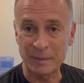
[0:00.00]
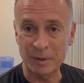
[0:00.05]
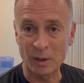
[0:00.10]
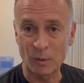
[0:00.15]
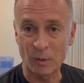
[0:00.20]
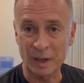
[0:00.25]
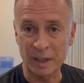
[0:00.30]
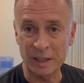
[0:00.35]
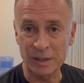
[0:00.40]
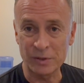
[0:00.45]
you
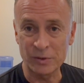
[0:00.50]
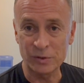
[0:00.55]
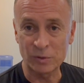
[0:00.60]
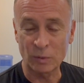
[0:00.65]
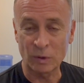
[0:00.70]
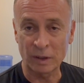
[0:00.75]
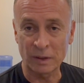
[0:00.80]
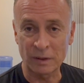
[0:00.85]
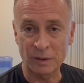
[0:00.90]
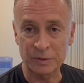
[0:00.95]
want to use
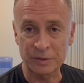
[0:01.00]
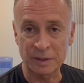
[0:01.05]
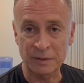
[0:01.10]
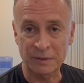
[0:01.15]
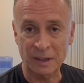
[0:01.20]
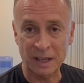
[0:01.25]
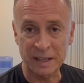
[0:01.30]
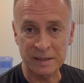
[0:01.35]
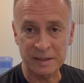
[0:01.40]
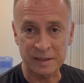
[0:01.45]
one of those
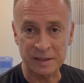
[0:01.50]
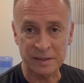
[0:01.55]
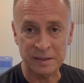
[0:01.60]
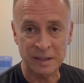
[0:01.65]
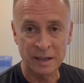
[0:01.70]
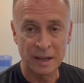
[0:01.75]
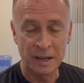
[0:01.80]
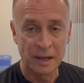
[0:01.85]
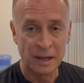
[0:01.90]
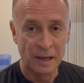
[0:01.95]

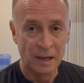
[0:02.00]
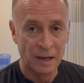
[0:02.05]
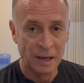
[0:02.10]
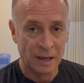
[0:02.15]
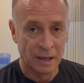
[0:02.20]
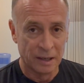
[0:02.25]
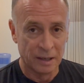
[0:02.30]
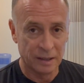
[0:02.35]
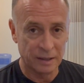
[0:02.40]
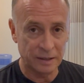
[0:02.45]
devices.
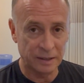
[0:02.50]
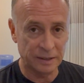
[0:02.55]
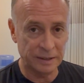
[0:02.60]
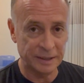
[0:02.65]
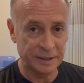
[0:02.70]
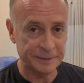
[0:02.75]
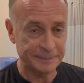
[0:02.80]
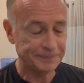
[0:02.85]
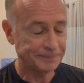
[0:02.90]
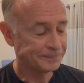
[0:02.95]

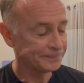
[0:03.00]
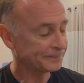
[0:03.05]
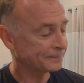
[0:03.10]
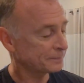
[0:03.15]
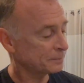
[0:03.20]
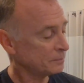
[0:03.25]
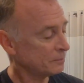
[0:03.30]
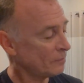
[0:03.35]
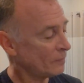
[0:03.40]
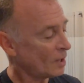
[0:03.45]

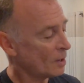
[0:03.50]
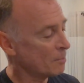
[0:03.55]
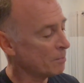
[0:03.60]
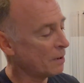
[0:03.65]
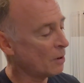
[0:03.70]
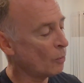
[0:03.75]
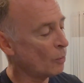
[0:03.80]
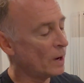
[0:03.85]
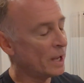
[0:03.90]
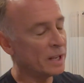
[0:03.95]

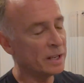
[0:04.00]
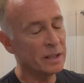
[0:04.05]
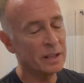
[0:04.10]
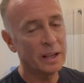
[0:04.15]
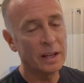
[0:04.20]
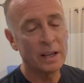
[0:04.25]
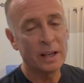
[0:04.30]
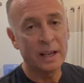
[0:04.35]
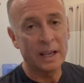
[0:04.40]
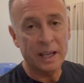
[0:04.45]
But
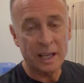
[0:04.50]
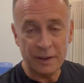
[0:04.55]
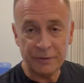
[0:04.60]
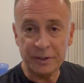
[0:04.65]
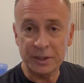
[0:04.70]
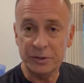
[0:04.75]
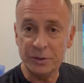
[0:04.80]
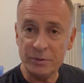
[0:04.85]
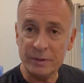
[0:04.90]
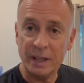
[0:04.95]

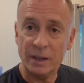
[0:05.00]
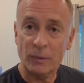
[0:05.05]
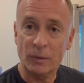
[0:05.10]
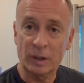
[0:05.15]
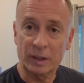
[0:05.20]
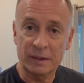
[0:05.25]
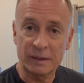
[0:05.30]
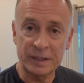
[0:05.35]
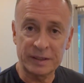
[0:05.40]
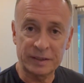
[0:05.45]
if you do get
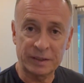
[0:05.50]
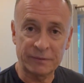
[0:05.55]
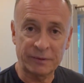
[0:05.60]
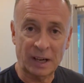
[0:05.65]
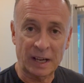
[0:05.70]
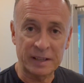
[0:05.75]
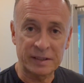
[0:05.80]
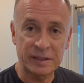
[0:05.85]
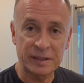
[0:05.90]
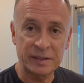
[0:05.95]
one of these
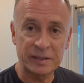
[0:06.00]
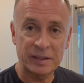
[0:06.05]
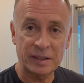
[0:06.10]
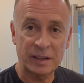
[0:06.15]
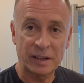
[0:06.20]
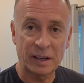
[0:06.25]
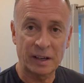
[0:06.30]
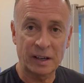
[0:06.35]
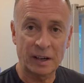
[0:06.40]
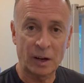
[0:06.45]

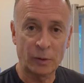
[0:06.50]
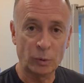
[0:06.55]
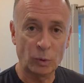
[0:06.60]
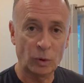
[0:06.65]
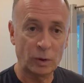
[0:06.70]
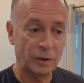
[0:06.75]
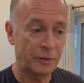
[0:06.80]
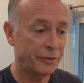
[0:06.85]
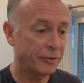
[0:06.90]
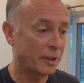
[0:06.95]
devices, a
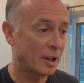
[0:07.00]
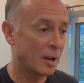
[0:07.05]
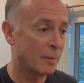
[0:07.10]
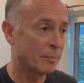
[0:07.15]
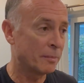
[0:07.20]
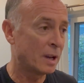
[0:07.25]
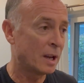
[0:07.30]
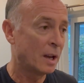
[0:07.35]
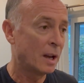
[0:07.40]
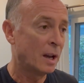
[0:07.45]
rule of
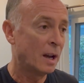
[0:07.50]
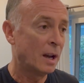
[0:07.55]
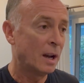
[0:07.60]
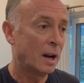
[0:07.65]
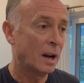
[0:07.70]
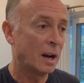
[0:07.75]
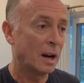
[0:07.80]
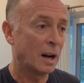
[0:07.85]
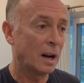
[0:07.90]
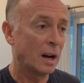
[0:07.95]
thumb
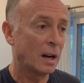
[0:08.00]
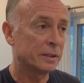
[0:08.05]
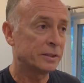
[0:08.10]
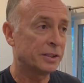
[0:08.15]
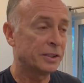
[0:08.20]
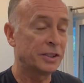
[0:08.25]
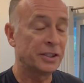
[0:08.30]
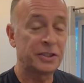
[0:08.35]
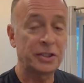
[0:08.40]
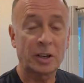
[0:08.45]

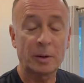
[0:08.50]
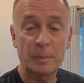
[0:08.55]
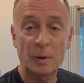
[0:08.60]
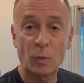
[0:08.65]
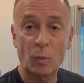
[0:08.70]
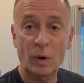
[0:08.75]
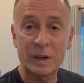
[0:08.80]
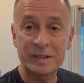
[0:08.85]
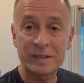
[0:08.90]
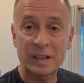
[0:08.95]
to
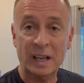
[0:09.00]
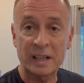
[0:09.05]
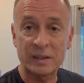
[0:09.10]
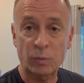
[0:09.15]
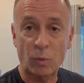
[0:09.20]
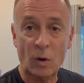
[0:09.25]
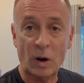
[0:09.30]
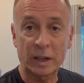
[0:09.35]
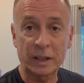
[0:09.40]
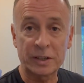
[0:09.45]
determine what
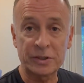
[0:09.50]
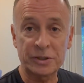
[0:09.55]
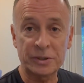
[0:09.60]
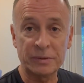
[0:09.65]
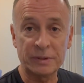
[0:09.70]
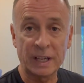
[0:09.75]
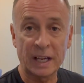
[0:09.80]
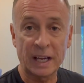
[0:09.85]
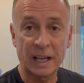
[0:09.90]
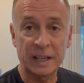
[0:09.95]
size wattage
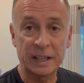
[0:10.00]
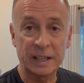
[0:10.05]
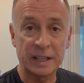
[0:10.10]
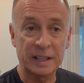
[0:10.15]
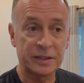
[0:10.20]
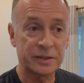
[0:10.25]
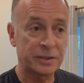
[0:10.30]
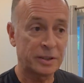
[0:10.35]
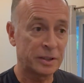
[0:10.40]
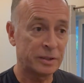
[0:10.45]
you get
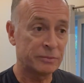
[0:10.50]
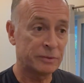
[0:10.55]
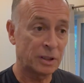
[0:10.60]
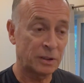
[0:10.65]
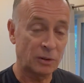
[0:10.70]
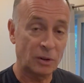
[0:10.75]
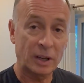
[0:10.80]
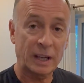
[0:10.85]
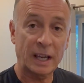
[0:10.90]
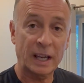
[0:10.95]
is to
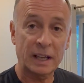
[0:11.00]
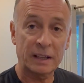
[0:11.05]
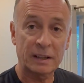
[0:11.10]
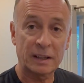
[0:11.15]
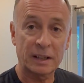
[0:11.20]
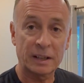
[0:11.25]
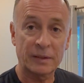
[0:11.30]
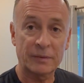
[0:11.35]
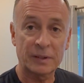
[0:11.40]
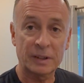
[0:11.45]
look at
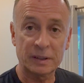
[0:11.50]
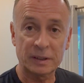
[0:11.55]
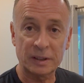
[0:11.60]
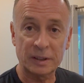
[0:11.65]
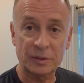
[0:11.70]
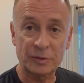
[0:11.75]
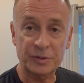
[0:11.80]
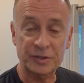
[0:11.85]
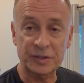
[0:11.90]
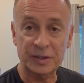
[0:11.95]
the
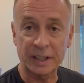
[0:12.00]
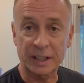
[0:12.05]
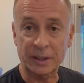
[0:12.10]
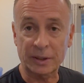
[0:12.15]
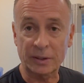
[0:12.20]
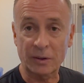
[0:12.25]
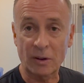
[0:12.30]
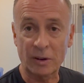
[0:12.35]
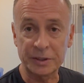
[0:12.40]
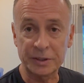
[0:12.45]
little
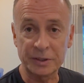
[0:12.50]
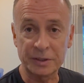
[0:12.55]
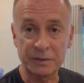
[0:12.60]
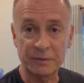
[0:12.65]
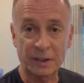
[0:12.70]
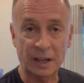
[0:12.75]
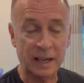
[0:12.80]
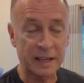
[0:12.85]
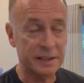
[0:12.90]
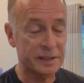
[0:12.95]
sticker on your
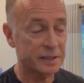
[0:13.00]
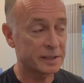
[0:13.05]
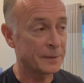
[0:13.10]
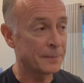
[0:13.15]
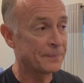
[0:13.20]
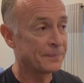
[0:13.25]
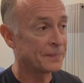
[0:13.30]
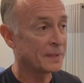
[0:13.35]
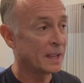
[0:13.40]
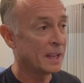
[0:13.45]

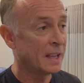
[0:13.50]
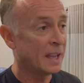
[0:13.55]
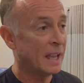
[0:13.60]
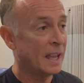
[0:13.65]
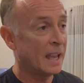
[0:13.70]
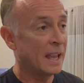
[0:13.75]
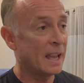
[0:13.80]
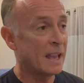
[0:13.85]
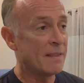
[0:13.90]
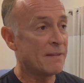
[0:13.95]
device,
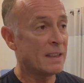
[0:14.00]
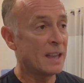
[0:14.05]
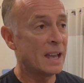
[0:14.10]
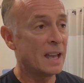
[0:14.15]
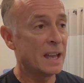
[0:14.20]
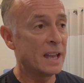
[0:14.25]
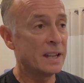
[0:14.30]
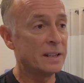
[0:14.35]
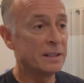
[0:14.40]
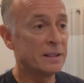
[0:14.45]
and
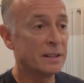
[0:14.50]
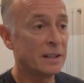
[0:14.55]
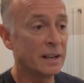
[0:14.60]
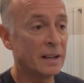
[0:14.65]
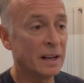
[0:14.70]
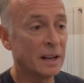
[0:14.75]
then